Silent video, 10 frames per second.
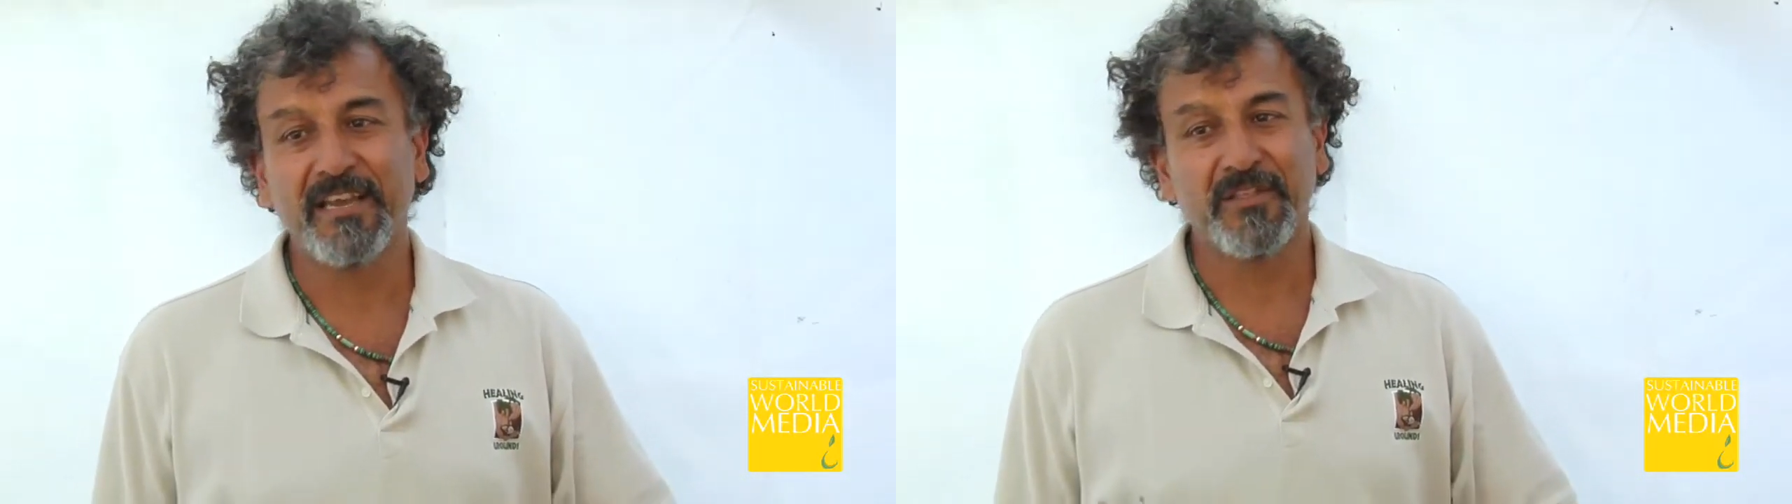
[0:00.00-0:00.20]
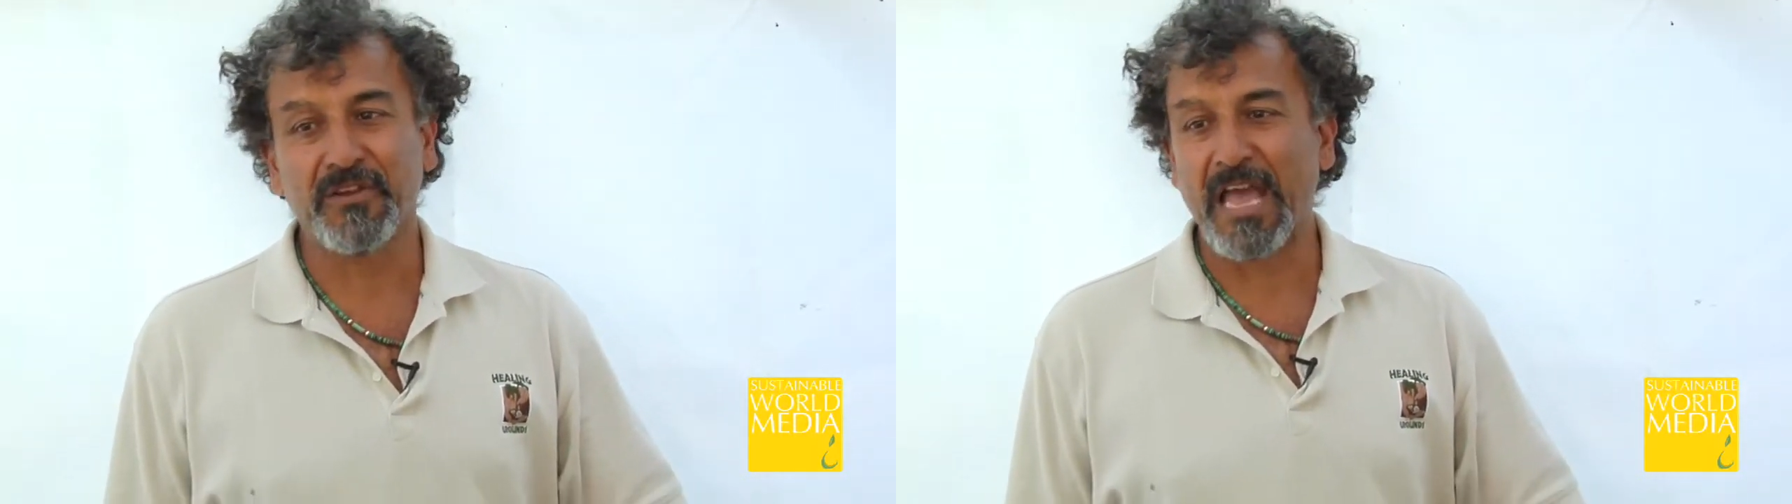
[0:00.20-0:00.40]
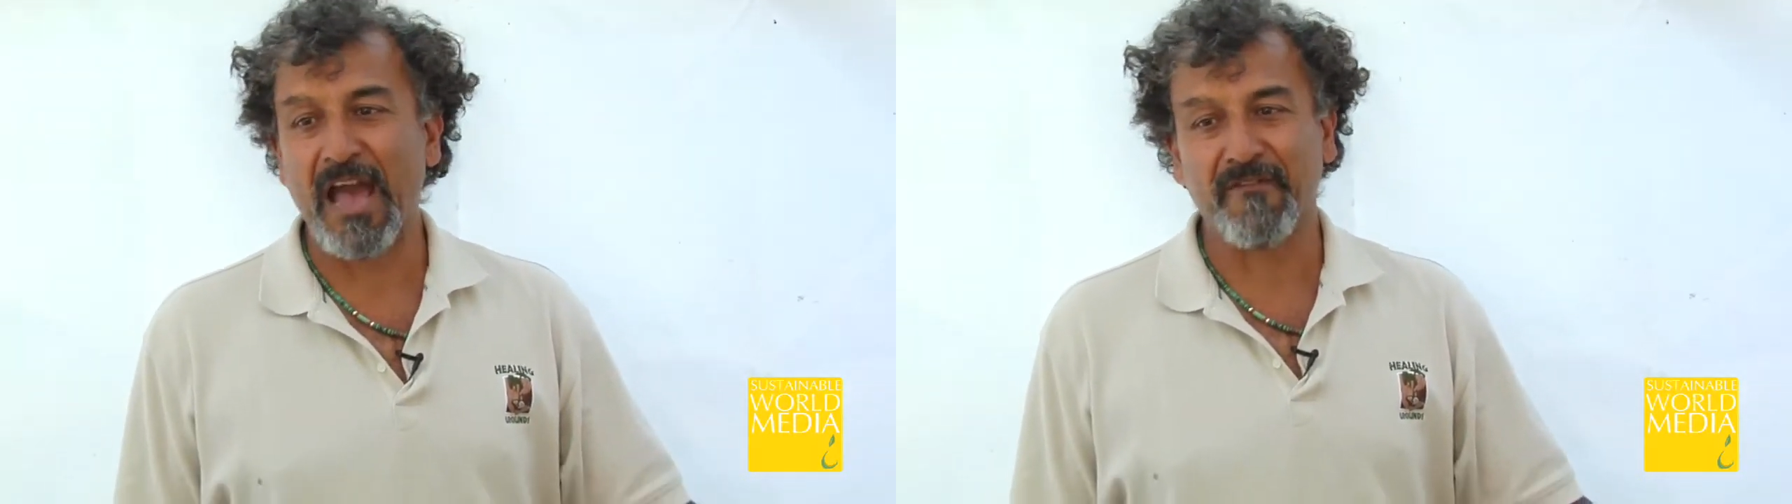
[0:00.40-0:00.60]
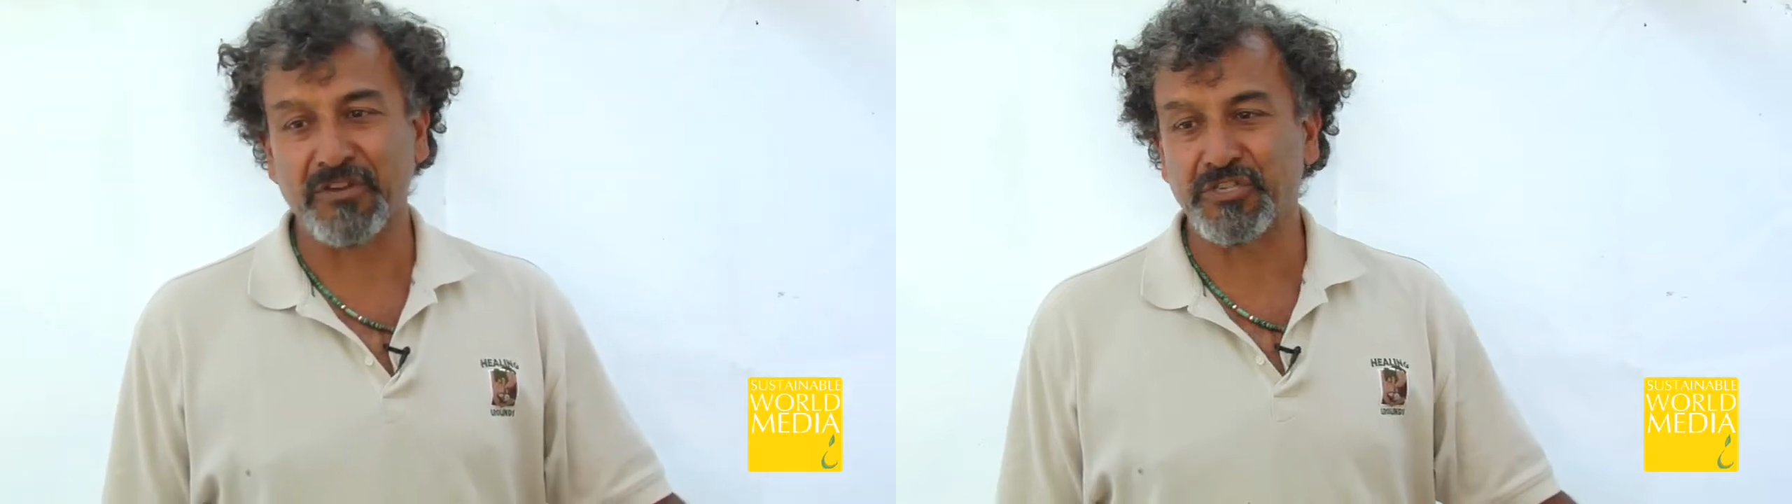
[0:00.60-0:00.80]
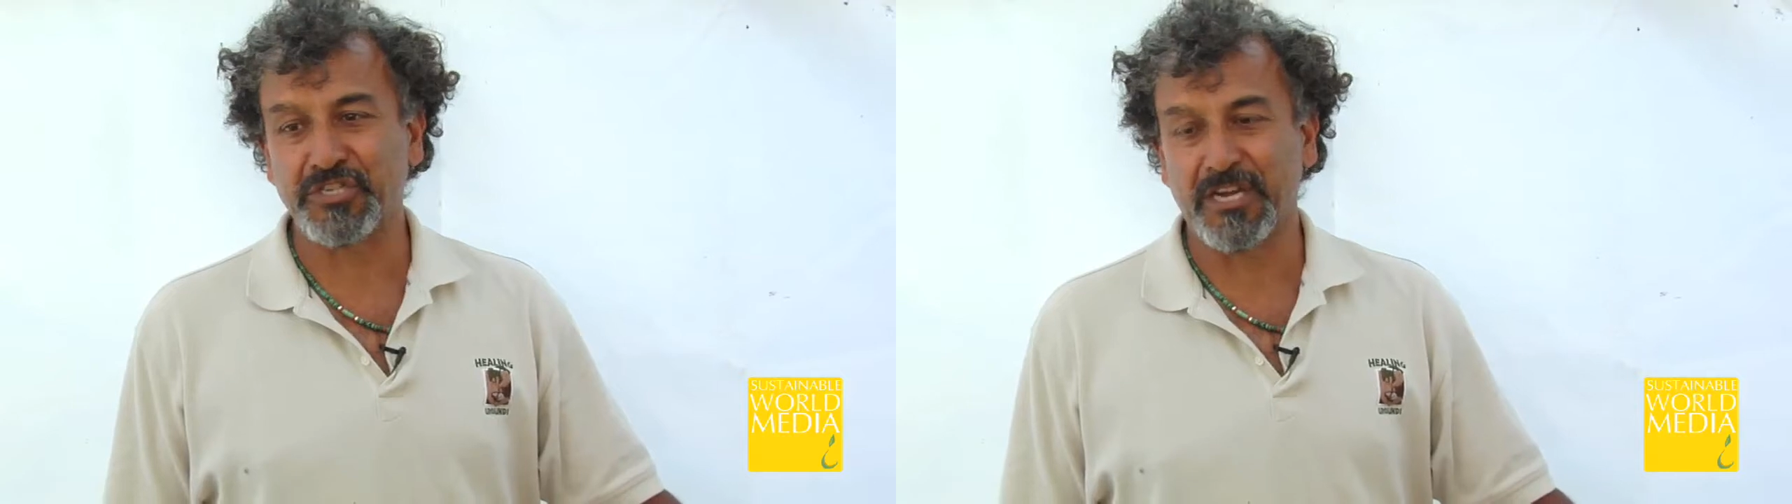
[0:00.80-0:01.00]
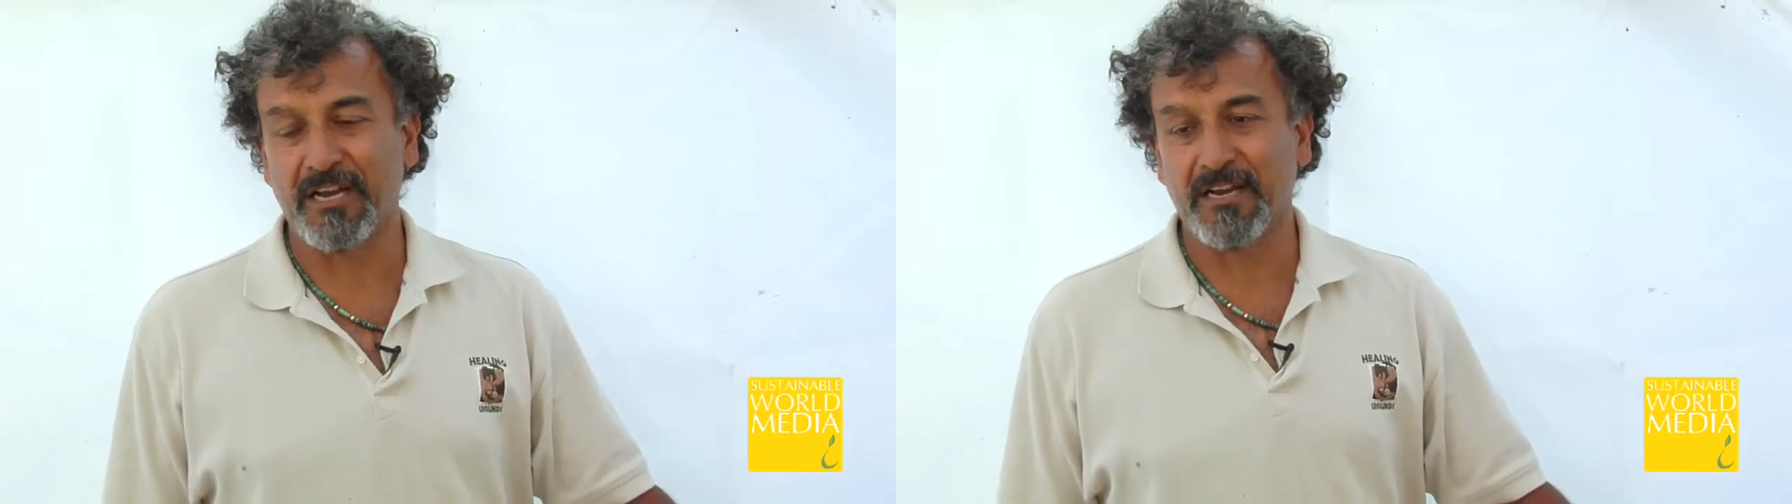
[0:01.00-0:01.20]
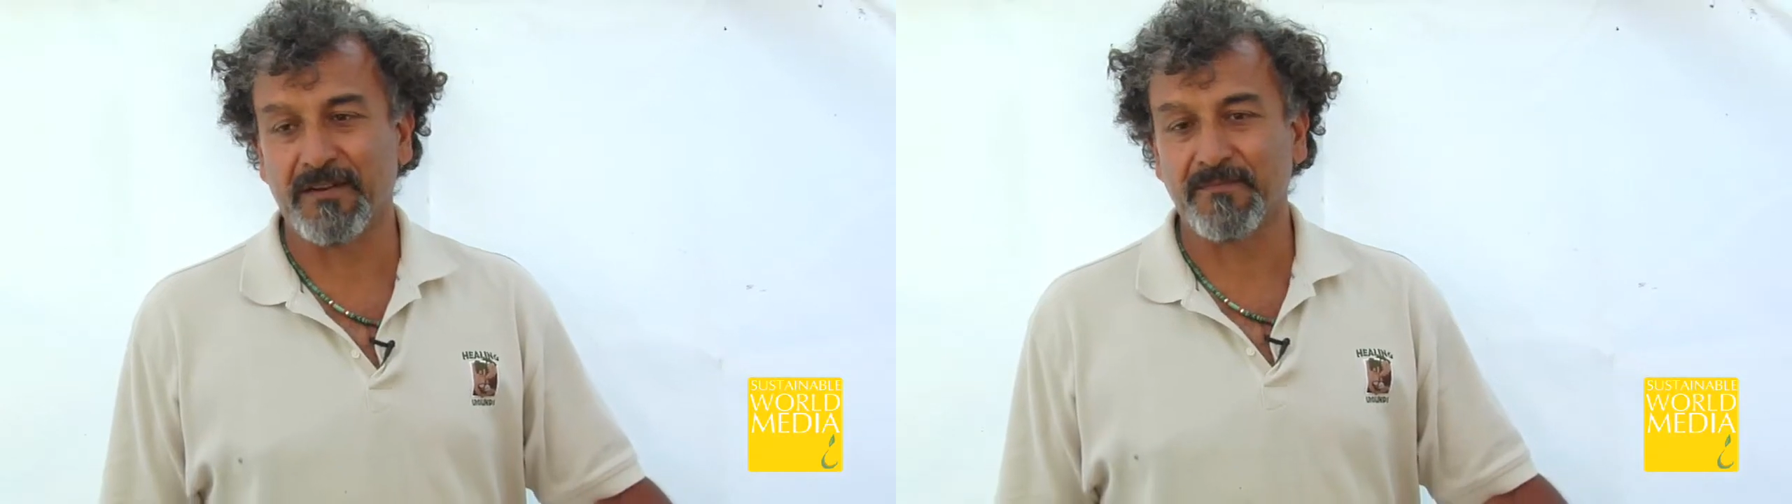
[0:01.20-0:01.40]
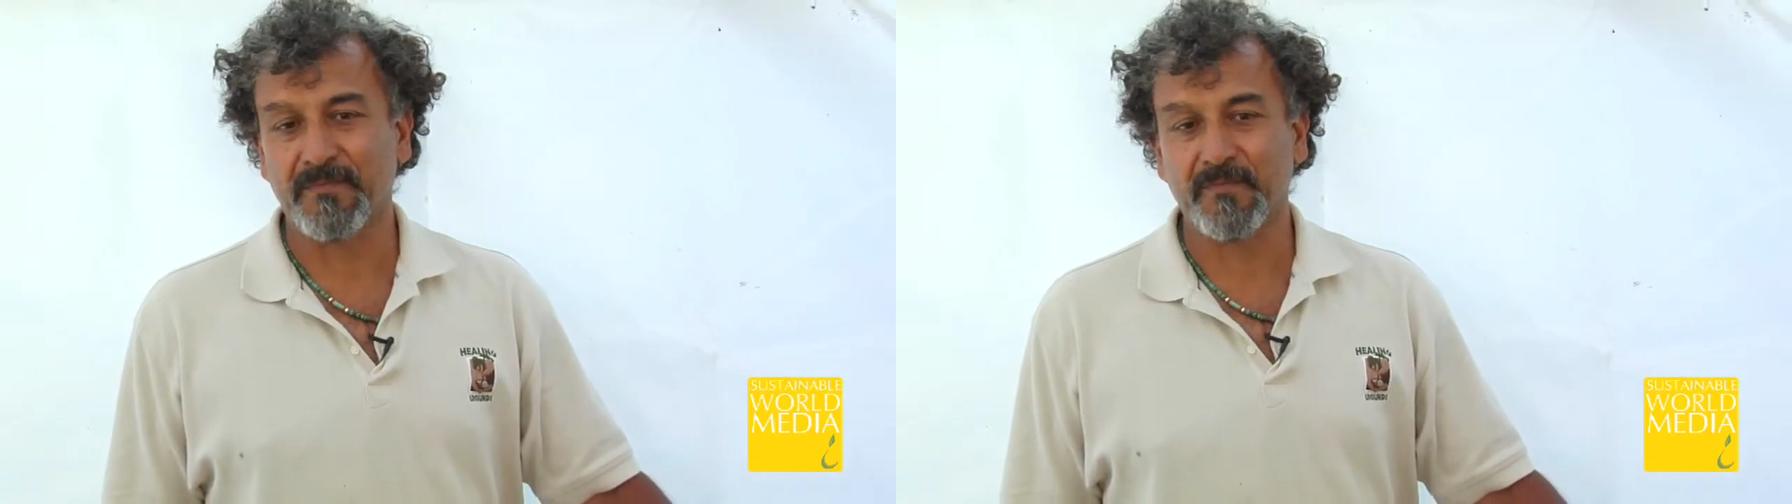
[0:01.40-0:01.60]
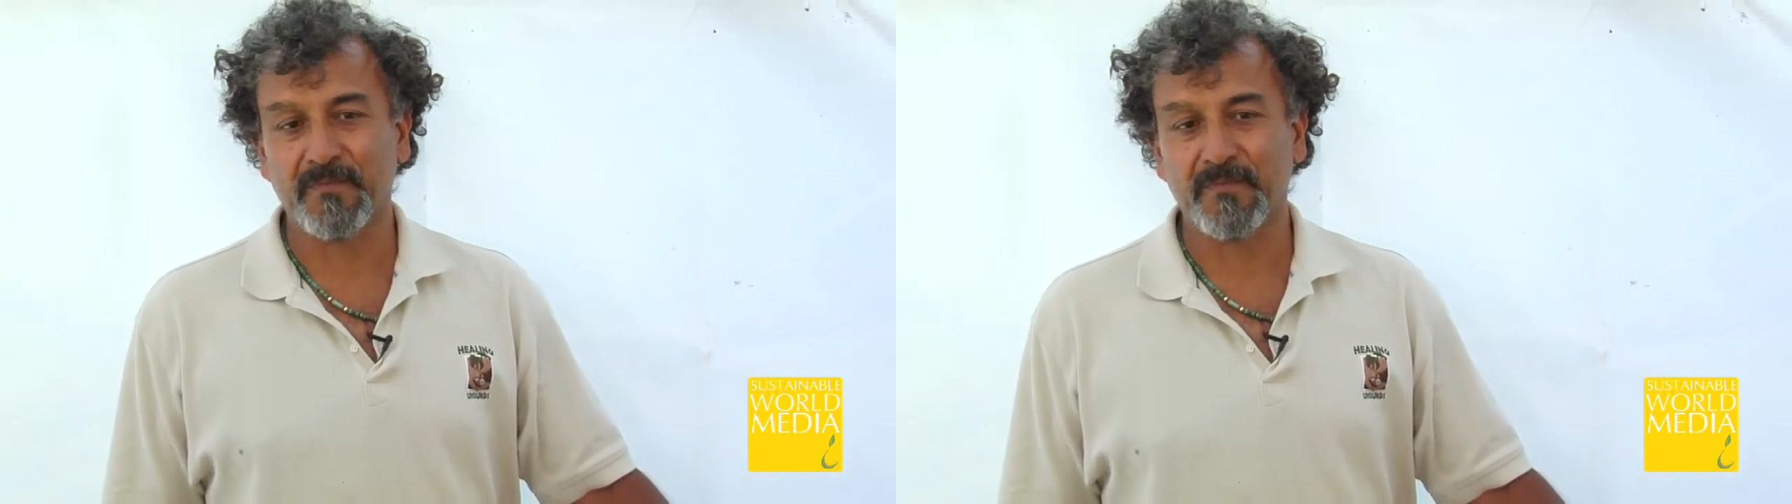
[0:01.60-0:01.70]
The average um,